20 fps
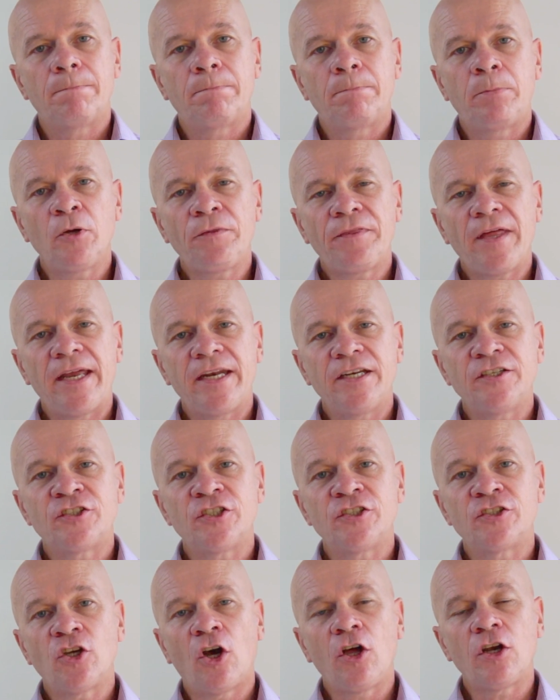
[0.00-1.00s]
Put that
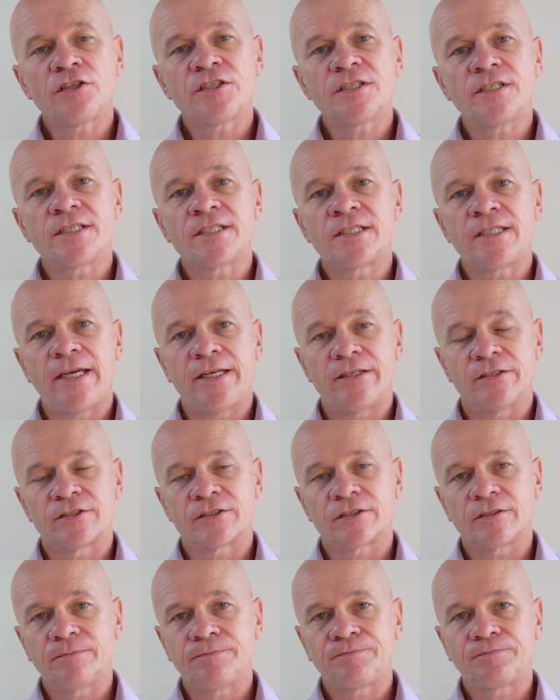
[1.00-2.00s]
into dollars and
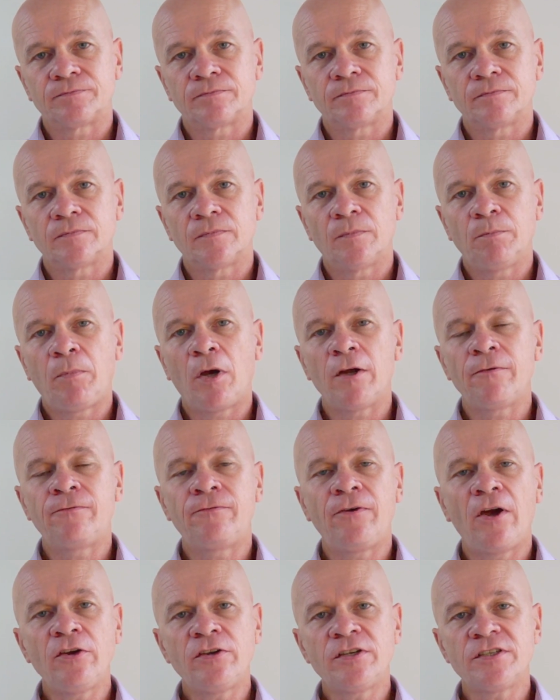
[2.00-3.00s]
cents. By
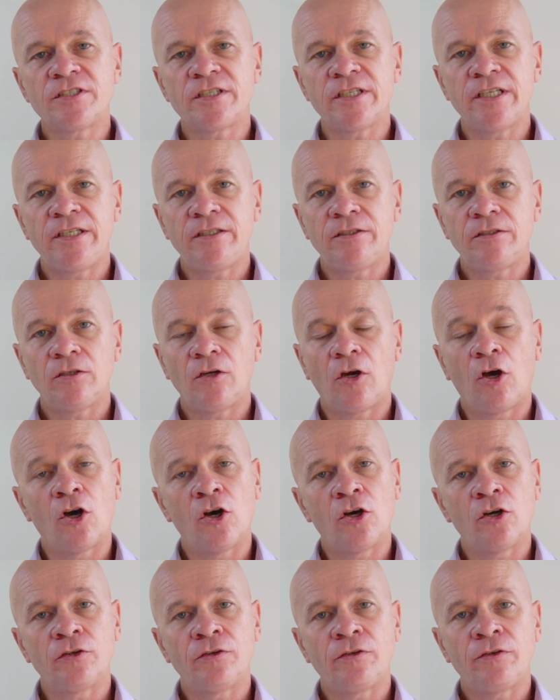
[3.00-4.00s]
focusing
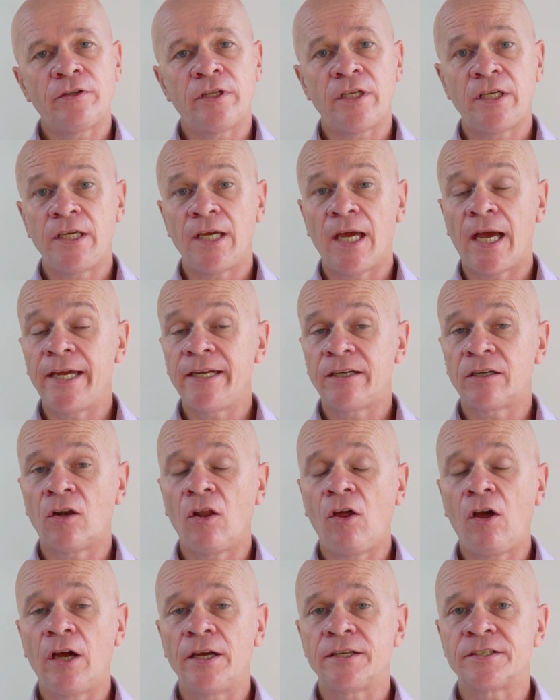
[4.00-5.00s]
on the 8
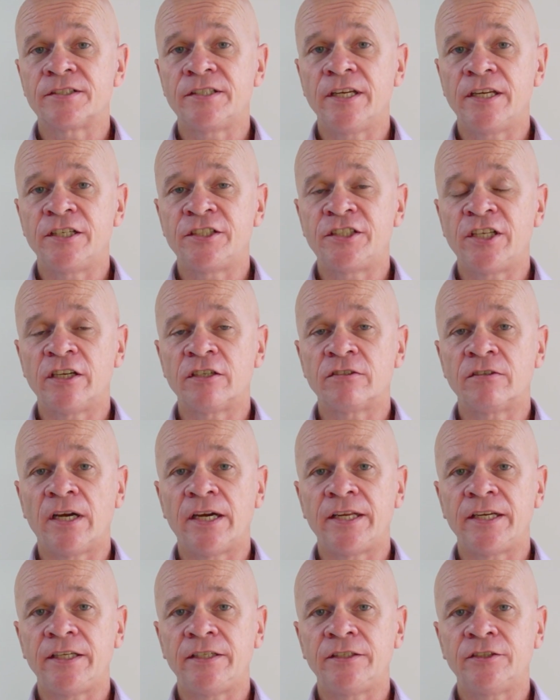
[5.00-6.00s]
clients that are
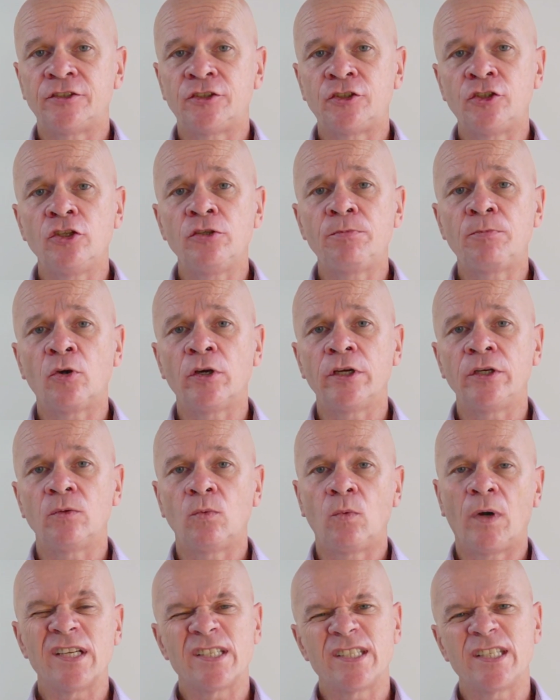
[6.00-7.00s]
generating
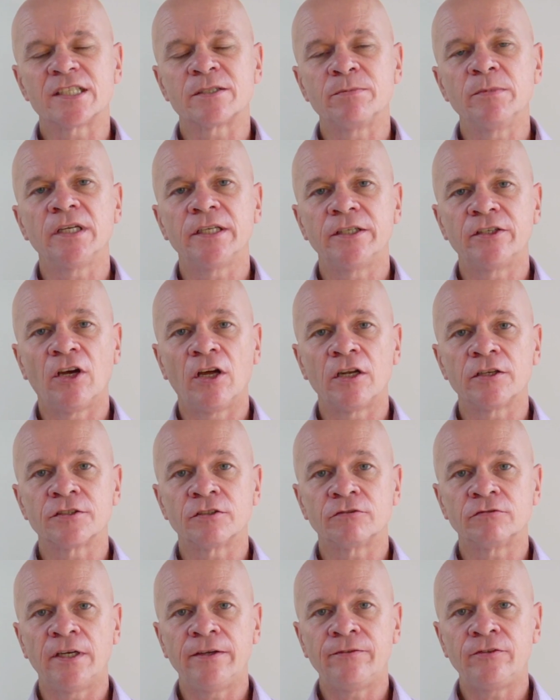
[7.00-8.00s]
$2.16 million
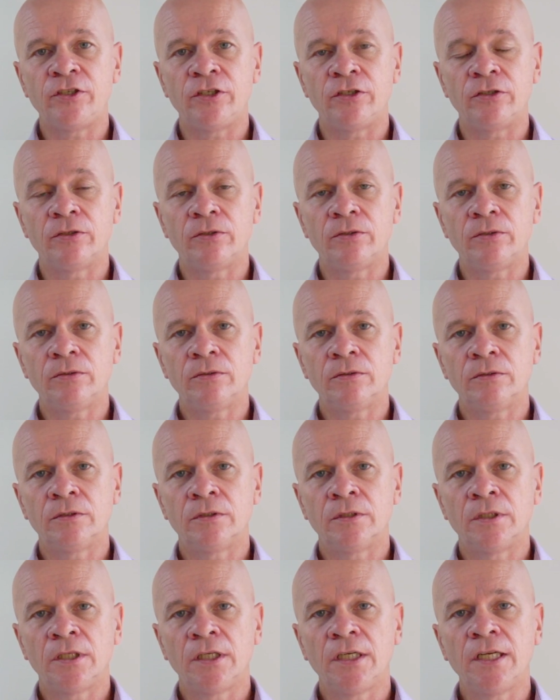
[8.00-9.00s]
in revenue,
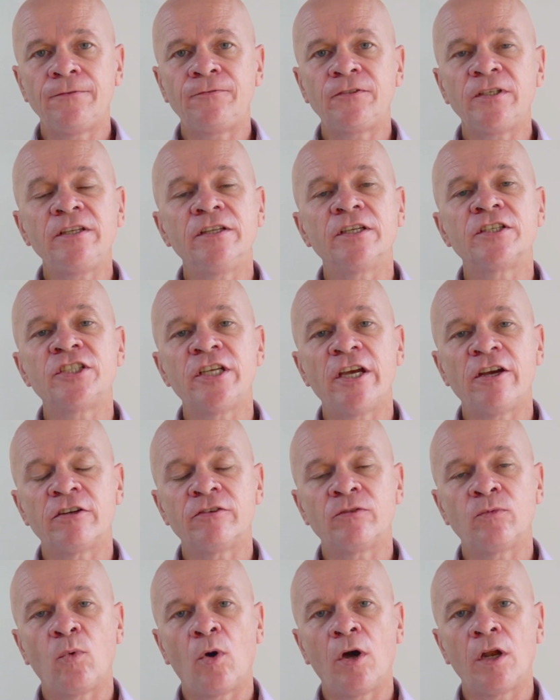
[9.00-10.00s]
lifting the share
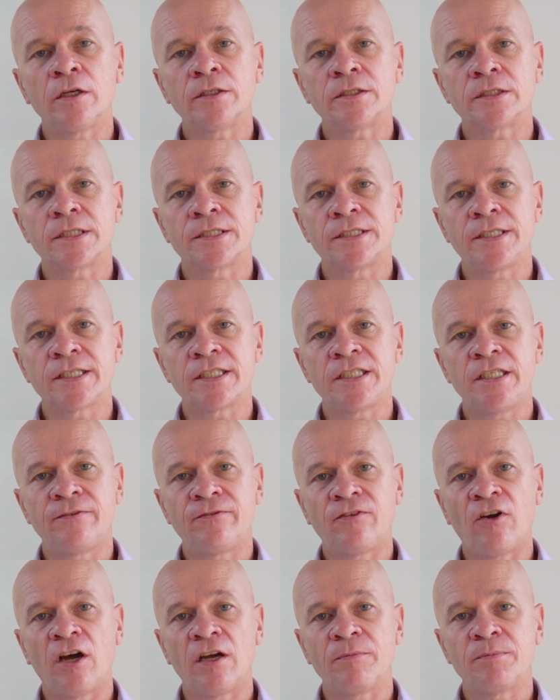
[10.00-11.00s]
of wallet to
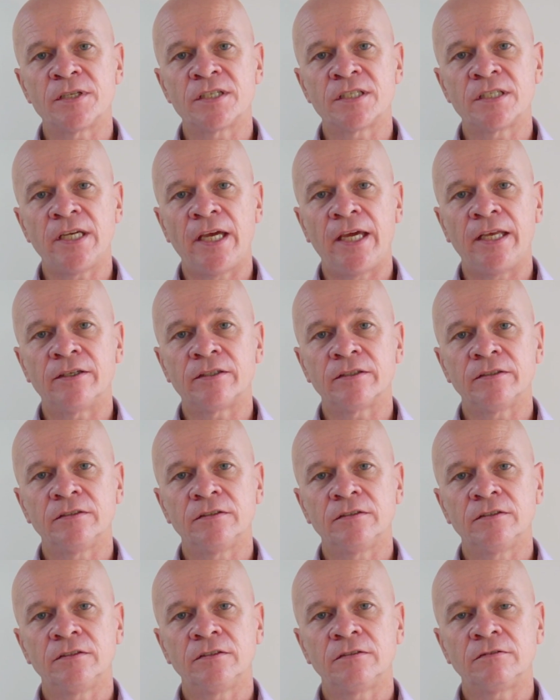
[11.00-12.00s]
65%
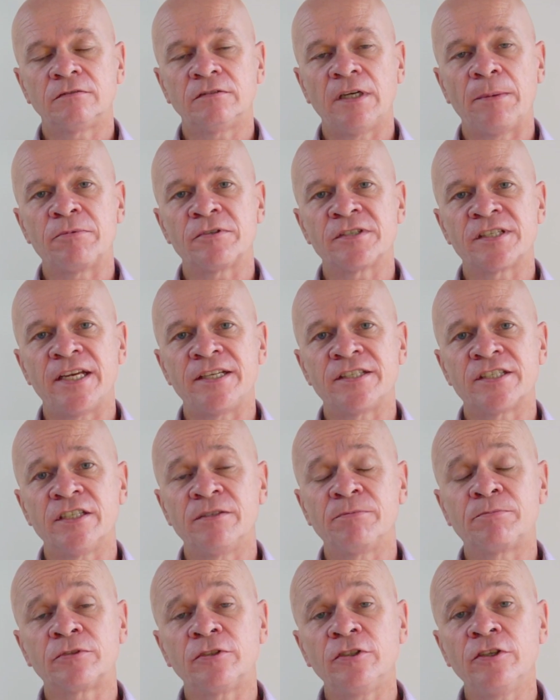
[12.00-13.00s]
represents an
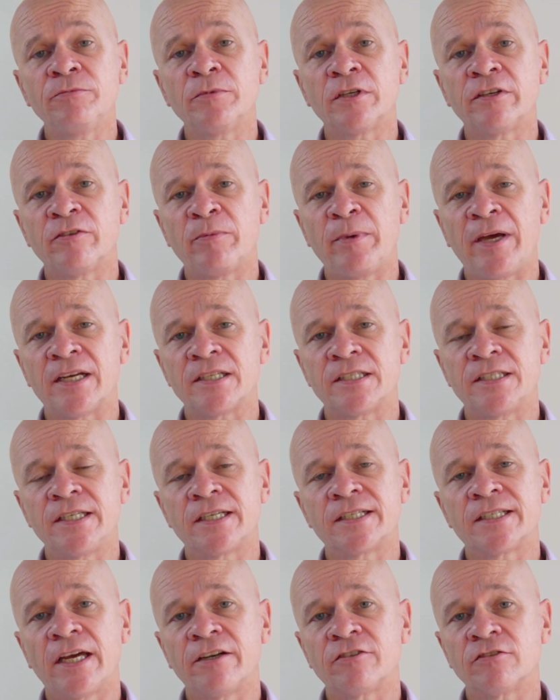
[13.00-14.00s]
improvement of about
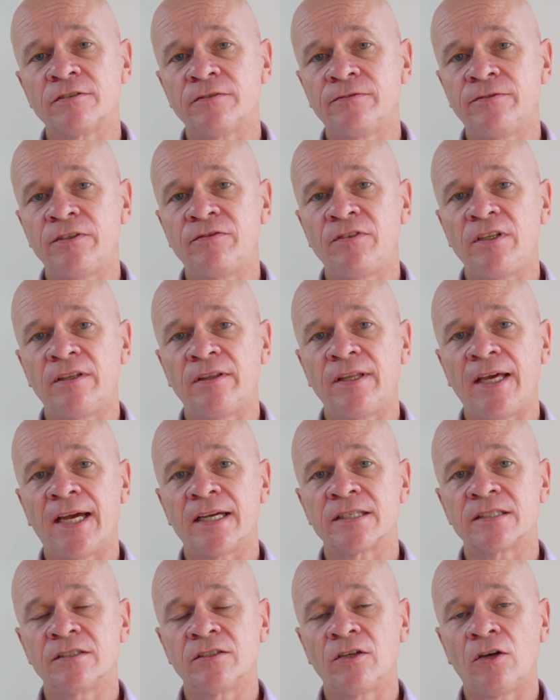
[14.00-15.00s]

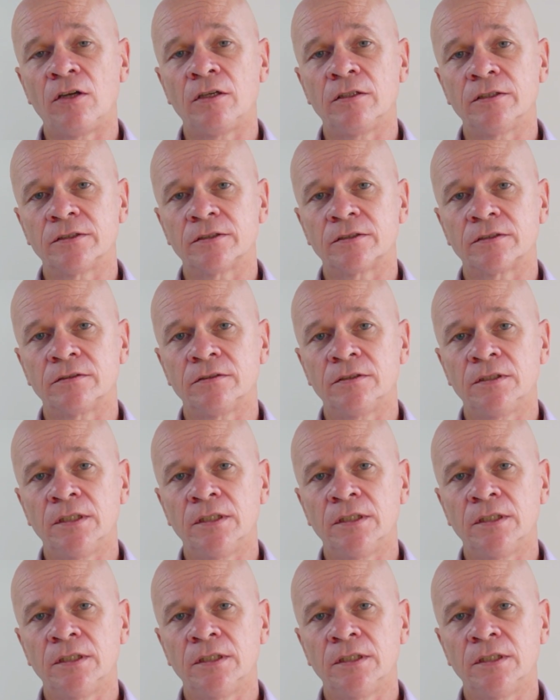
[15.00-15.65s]
$650,000.